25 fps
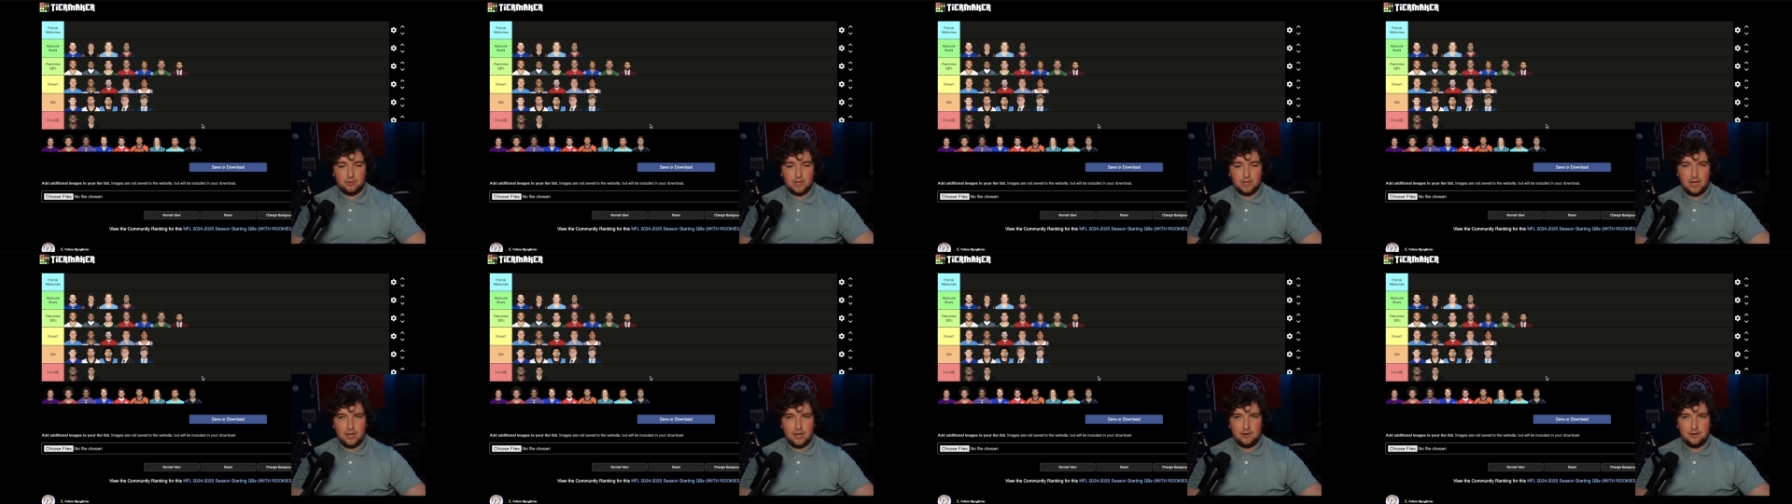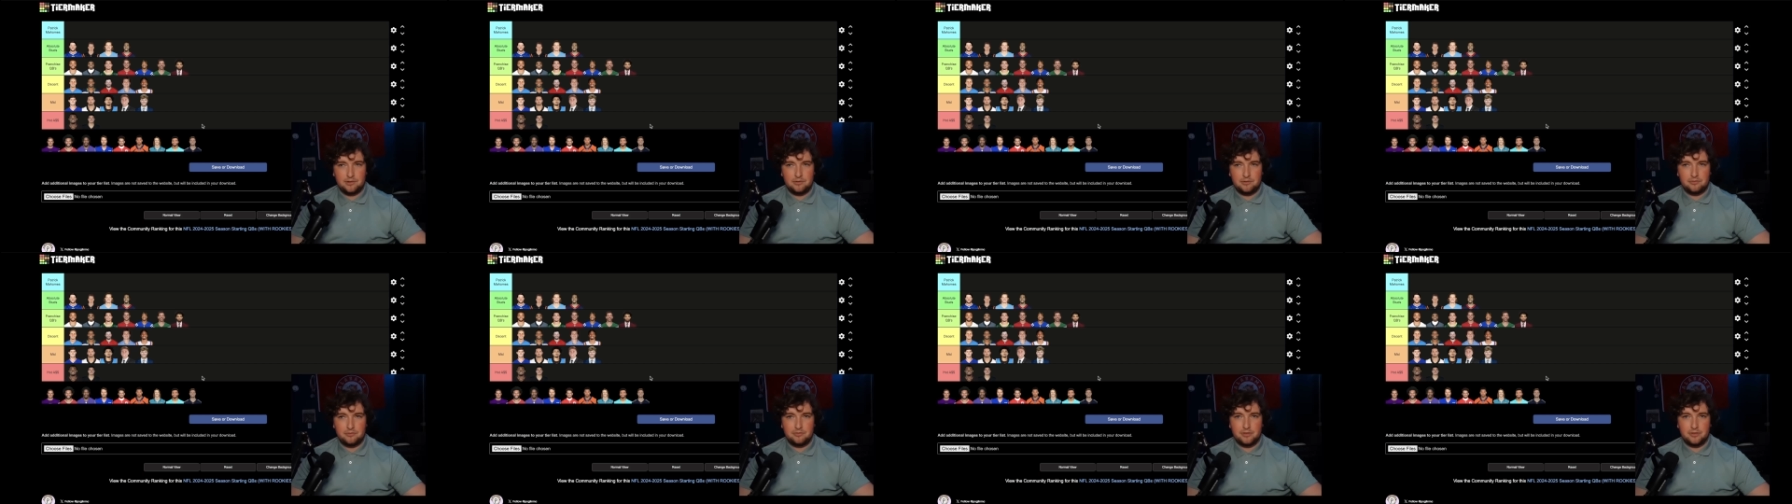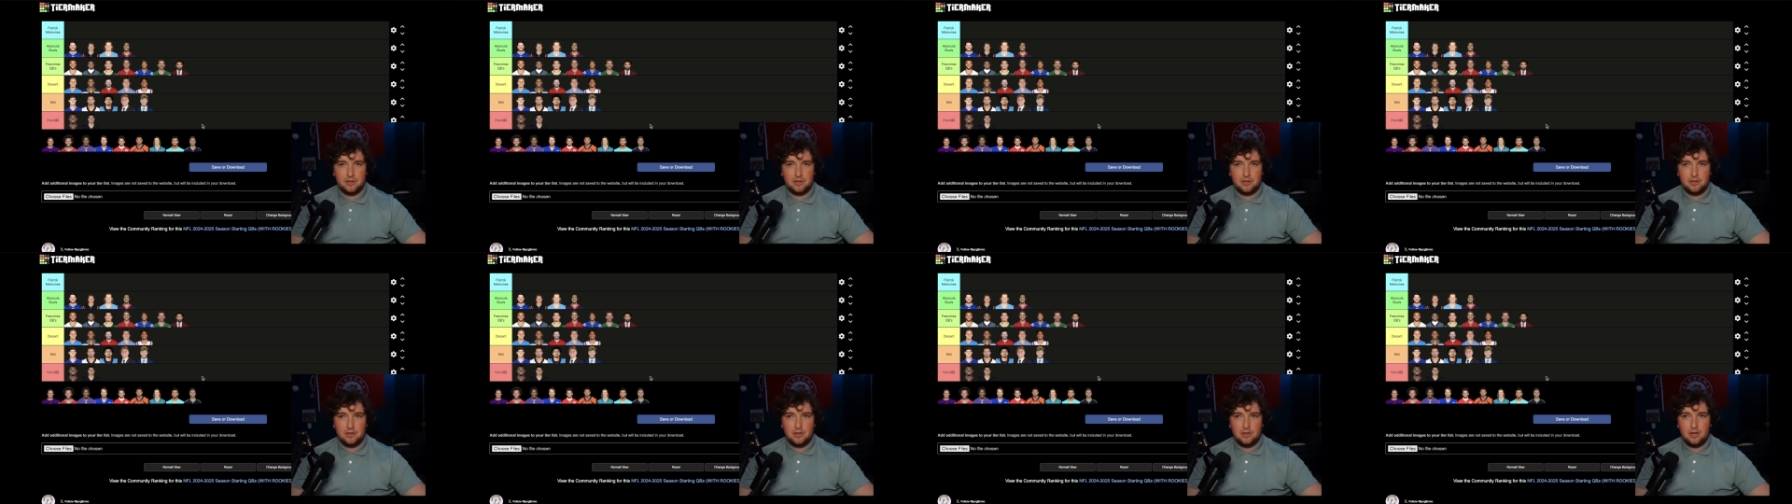kind of
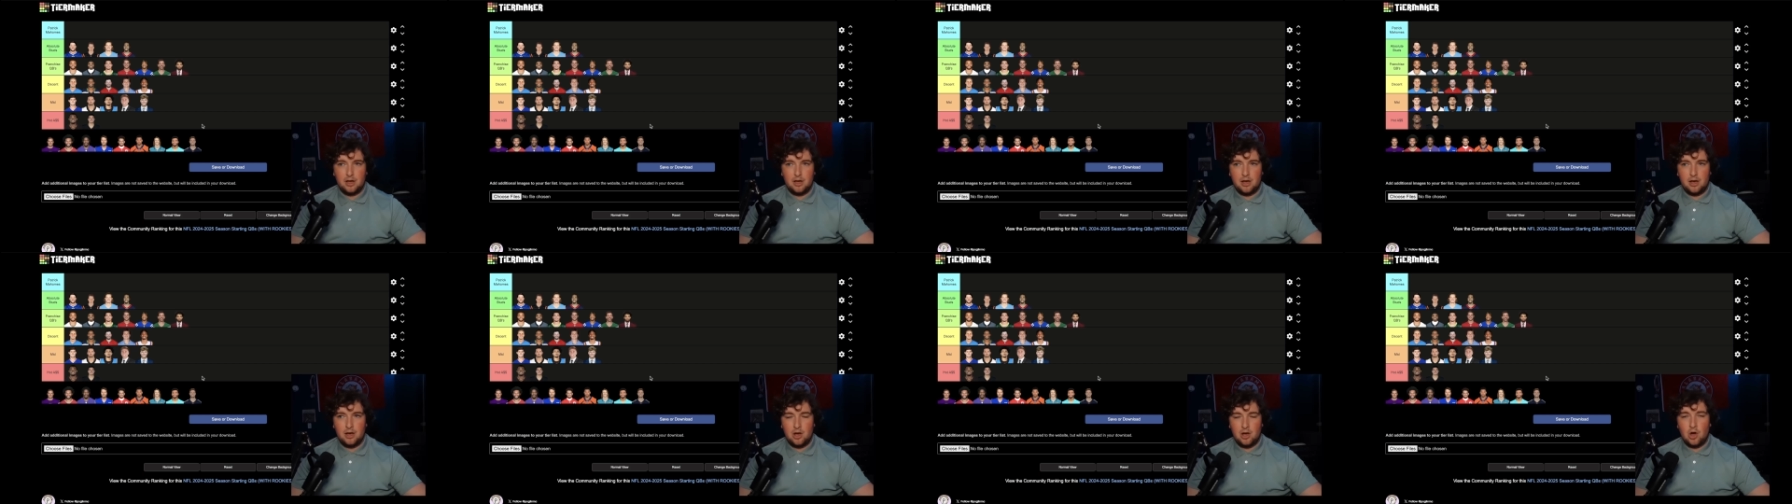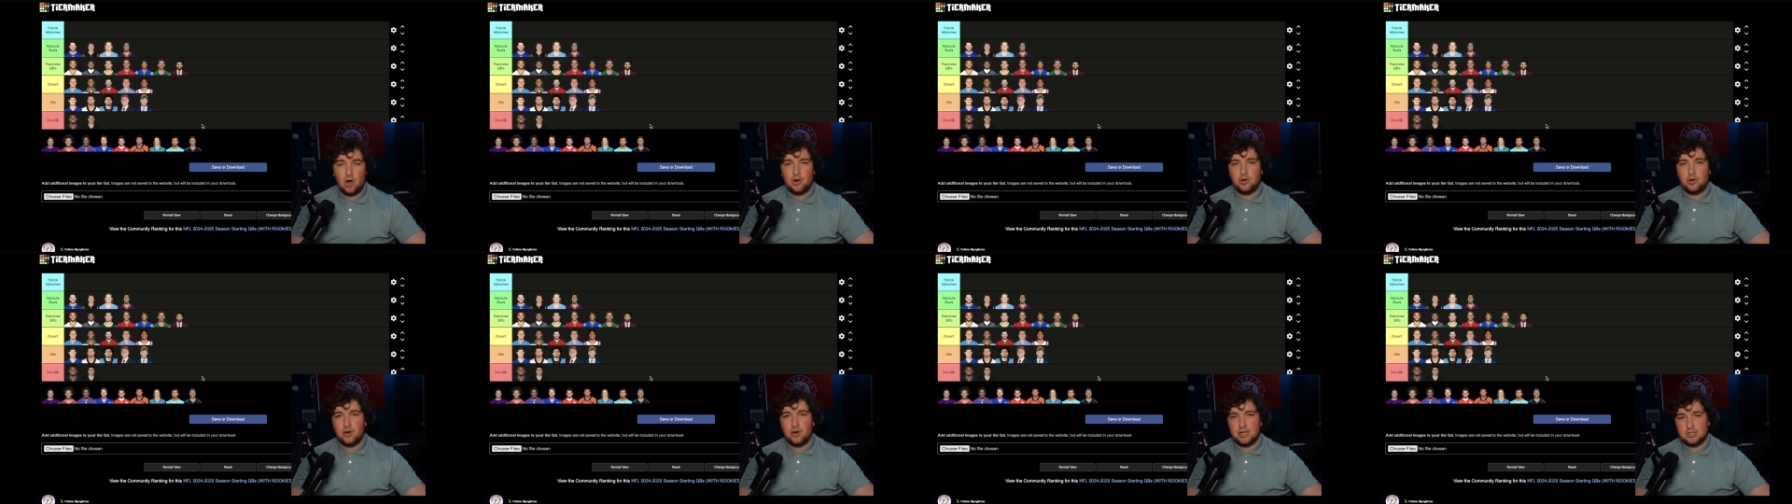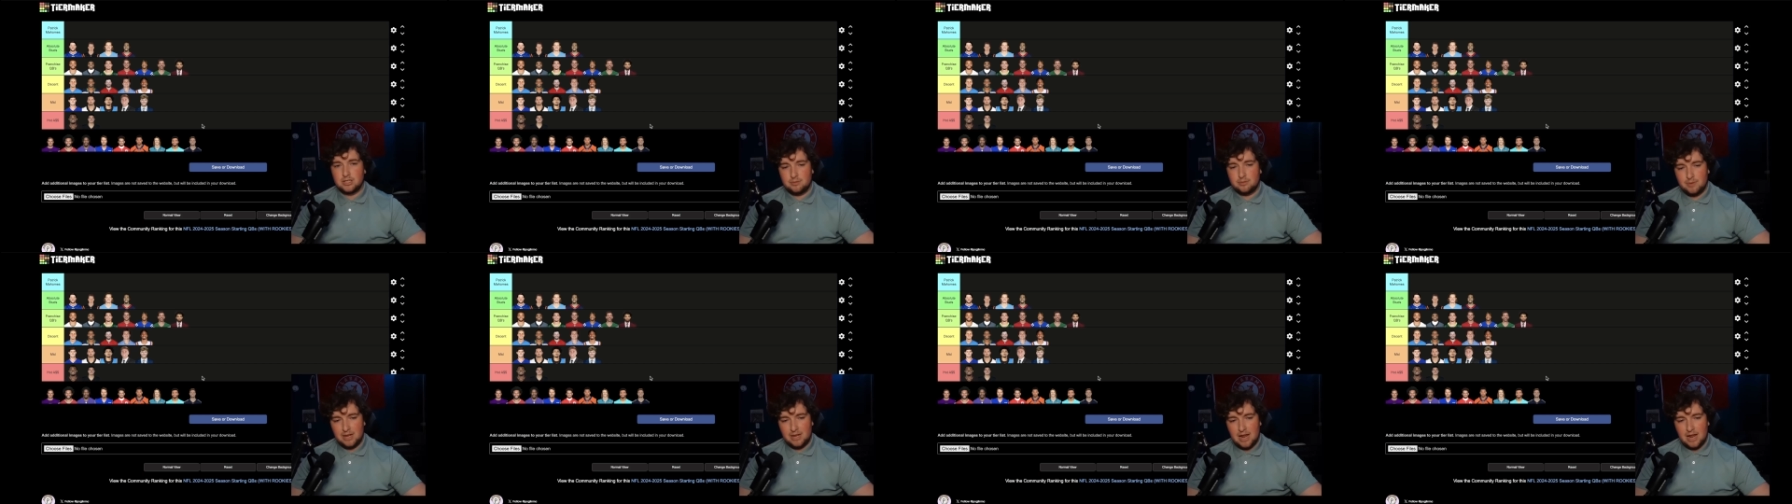
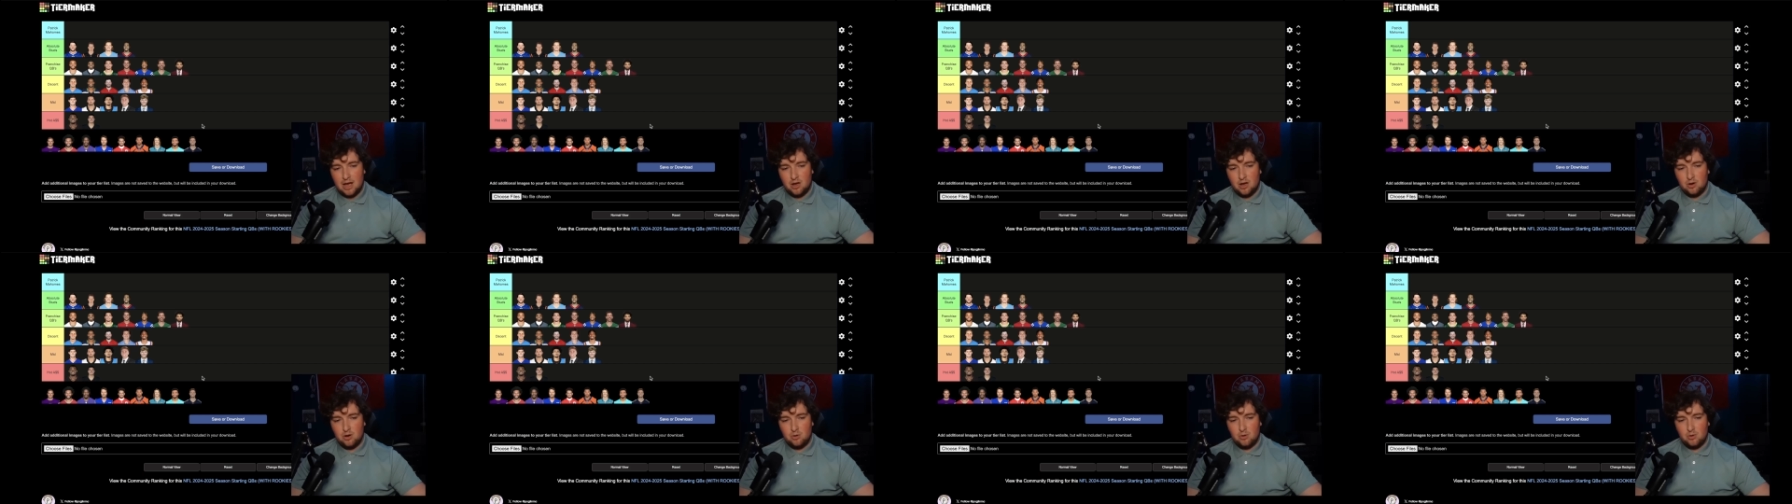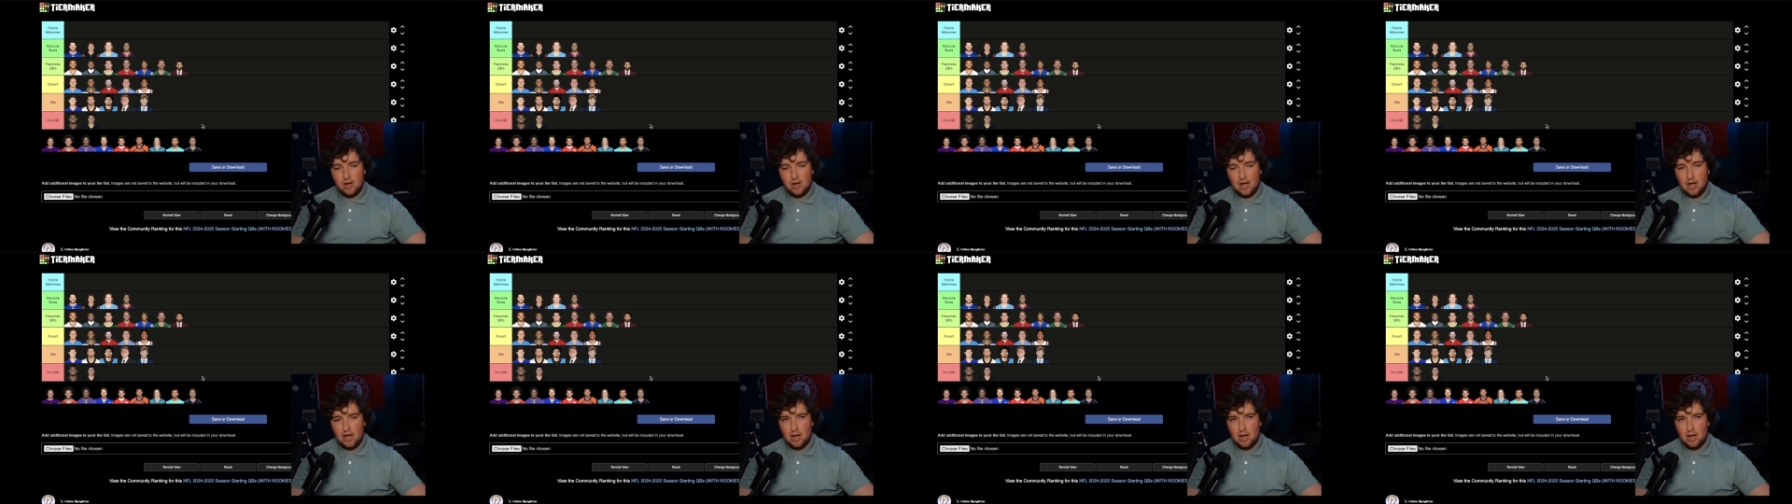underestimate how